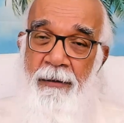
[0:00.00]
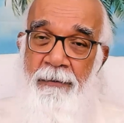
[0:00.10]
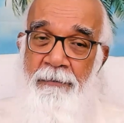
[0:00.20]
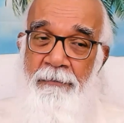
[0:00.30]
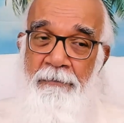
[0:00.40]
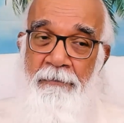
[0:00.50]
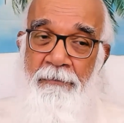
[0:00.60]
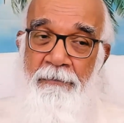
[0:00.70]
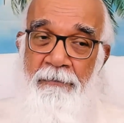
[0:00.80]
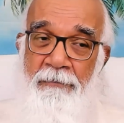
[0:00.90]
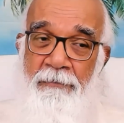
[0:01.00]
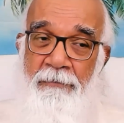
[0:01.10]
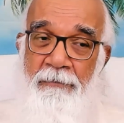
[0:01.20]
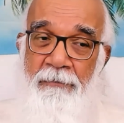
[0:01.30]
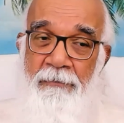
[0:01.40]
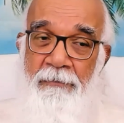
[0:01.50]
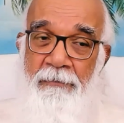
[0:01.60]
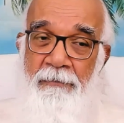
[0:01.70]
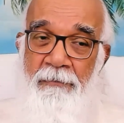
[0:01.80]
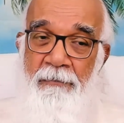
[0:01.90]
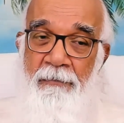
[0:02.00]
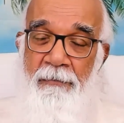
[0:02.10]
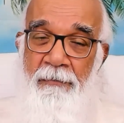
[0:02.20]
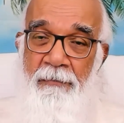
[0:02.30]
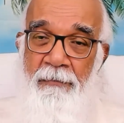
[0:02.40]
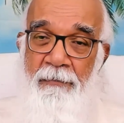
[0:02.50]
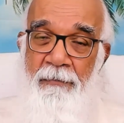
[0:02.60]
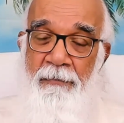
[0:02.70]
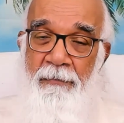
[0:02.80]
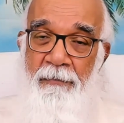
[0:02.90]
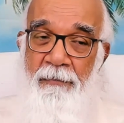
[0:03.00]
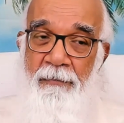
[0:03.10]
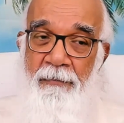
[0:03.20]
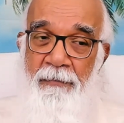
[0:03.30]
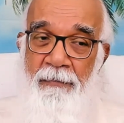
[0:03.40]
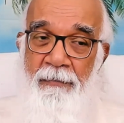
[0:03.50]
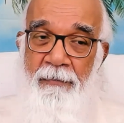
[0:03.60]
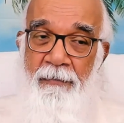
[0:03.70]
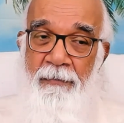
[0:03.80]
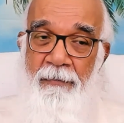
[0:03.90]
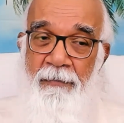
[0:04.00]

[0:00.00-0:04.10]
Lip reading: [no speech]